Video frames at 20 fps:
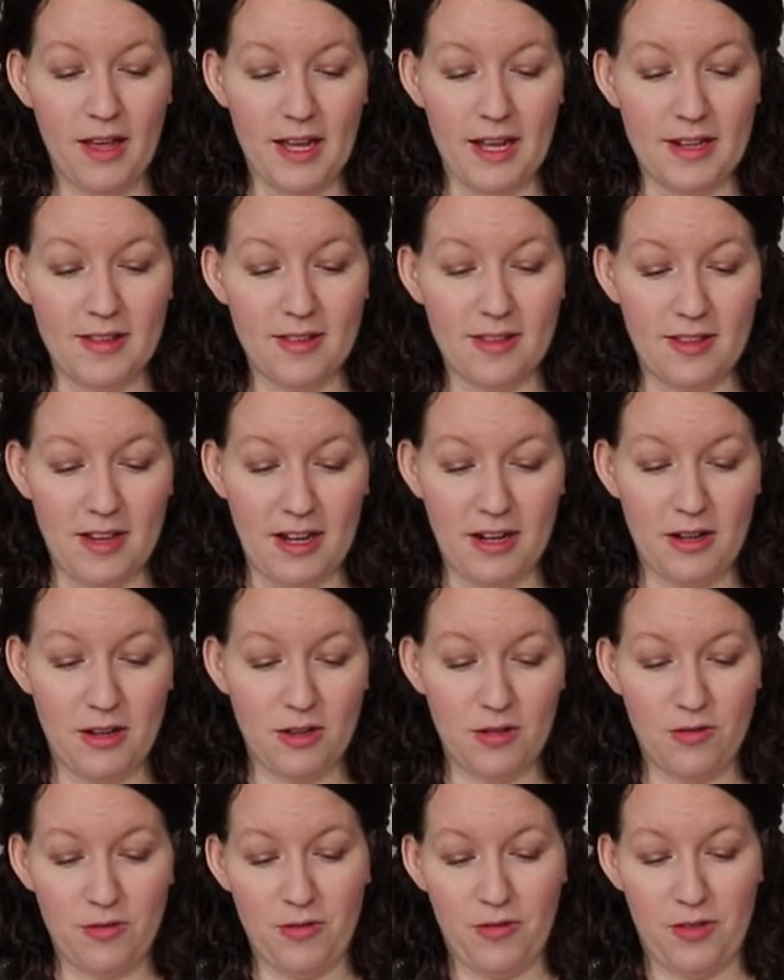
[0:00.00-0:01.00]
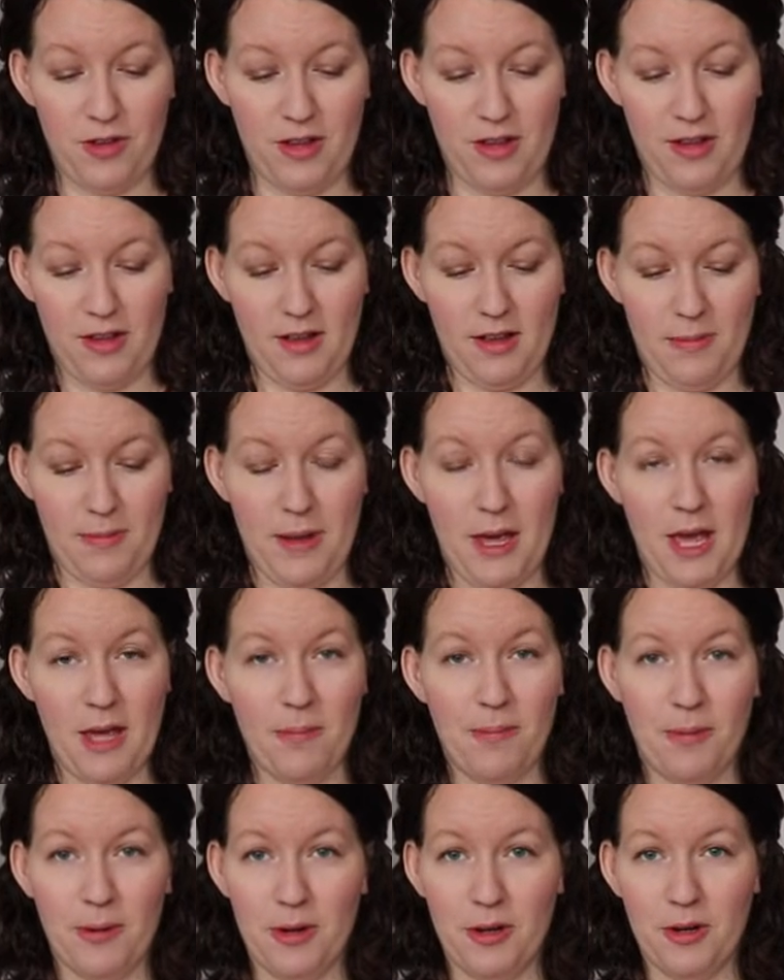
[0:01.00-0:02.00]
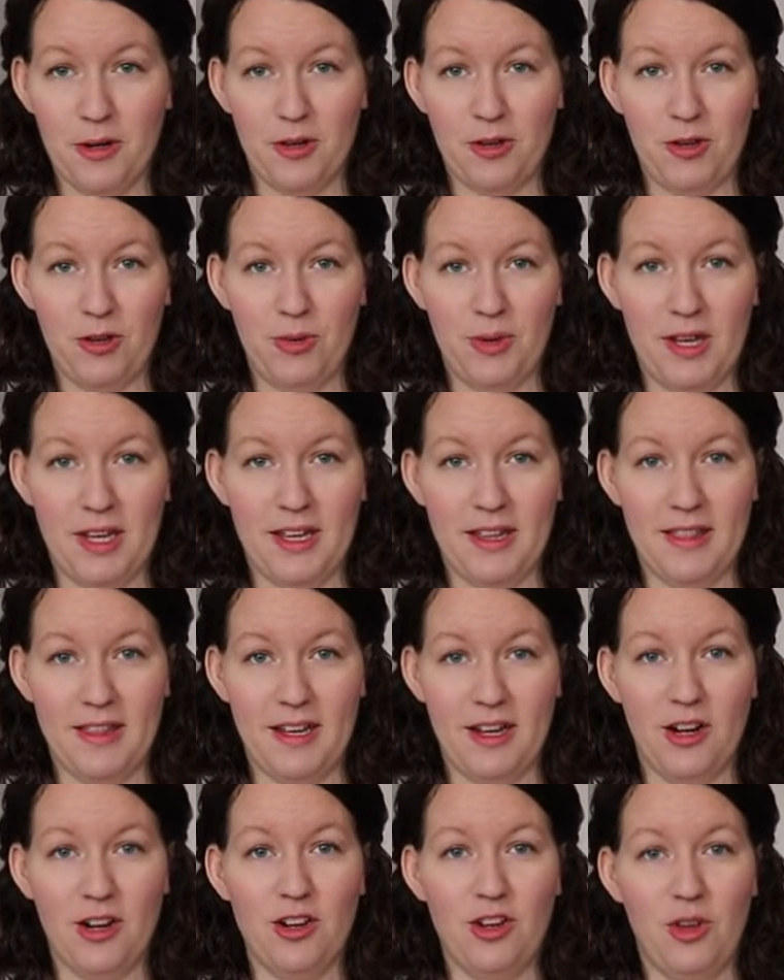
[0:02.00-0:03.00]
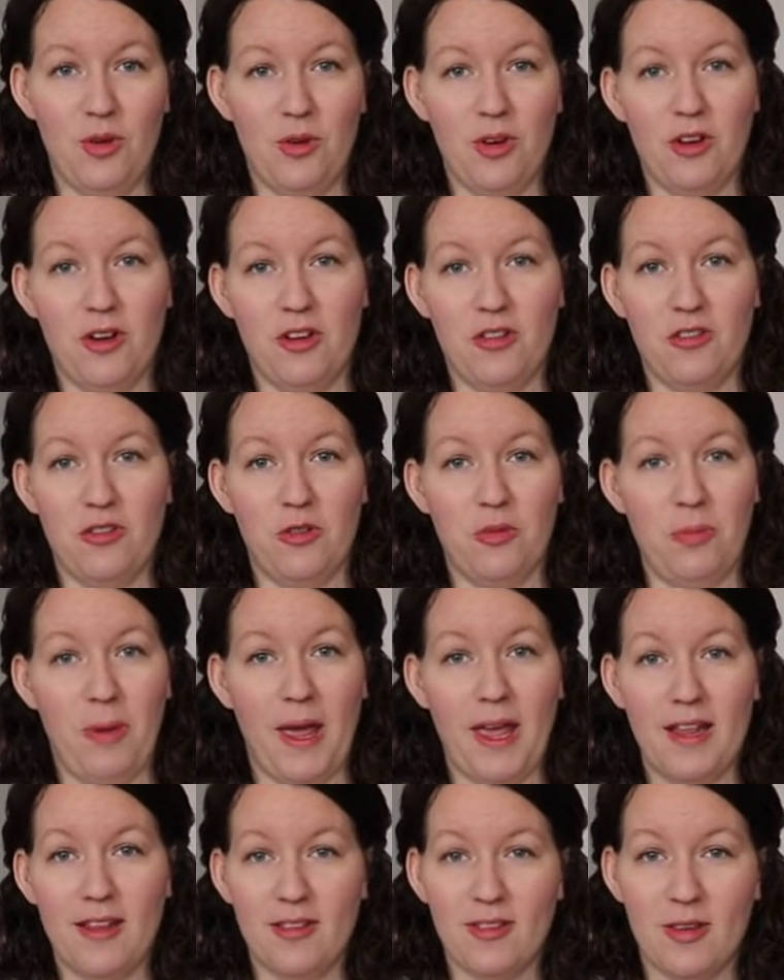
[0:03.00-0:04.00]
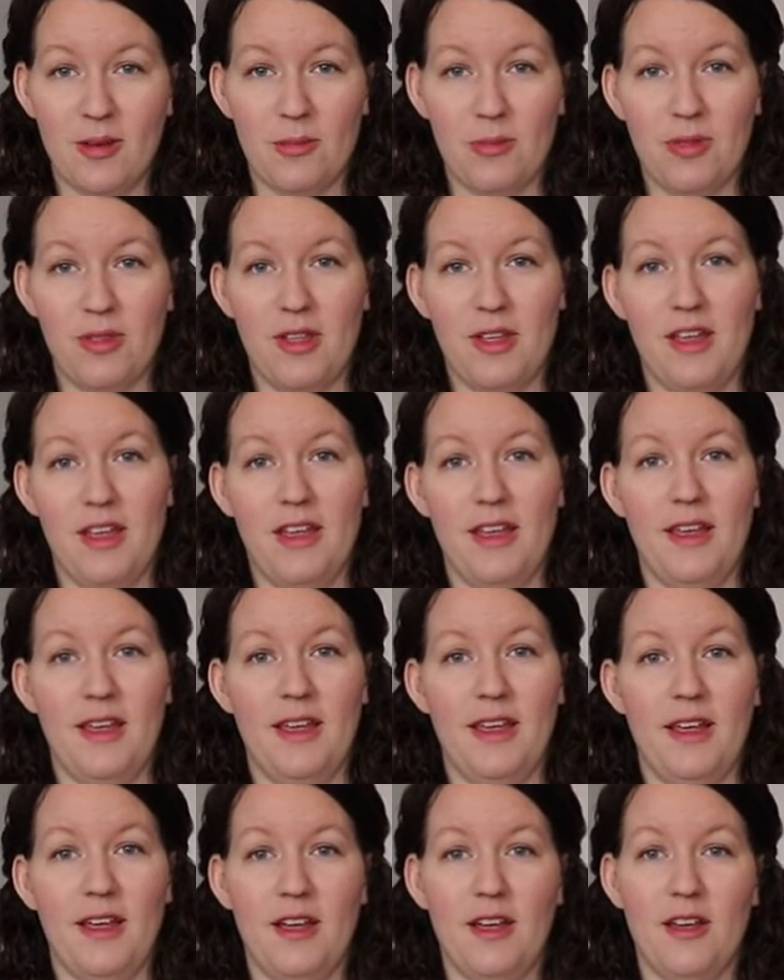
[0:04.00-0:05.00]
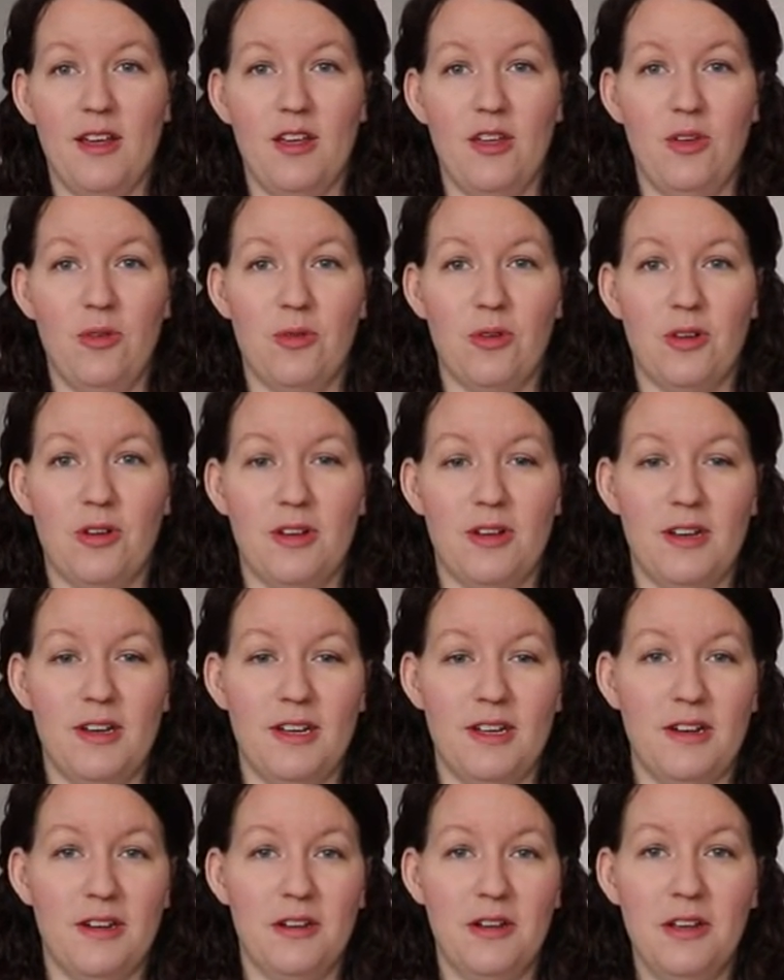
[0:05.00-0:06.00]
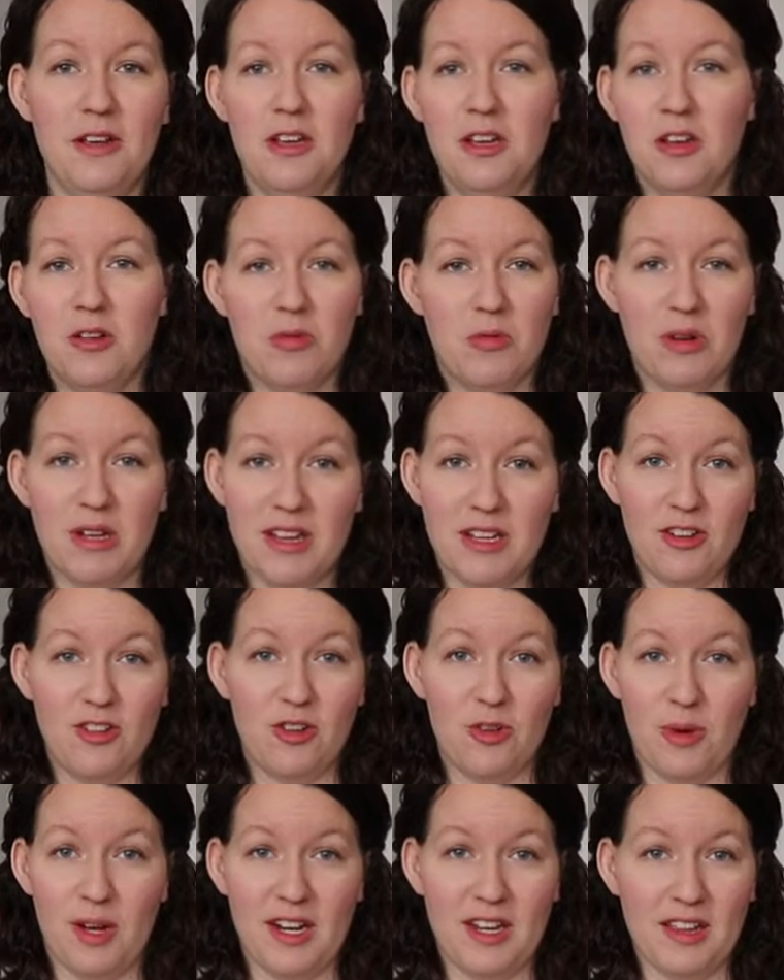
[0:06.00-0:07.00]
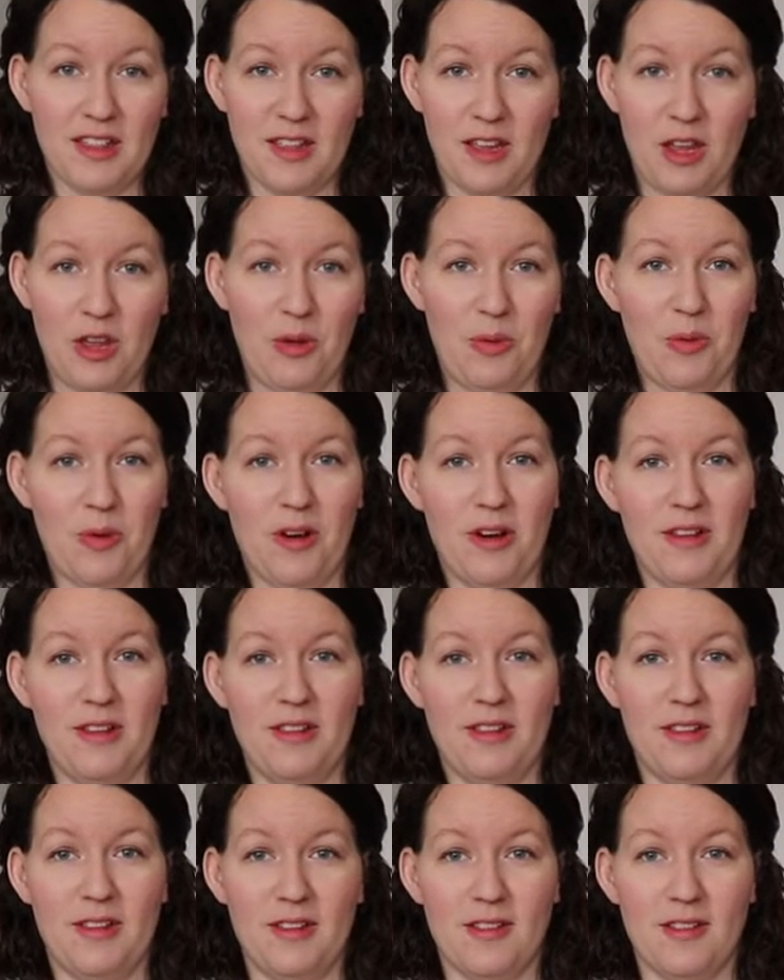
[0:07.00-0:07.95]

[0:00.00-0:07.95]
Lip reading: Instead of paper gluing in there, you could also paint something, you could really do anything you want.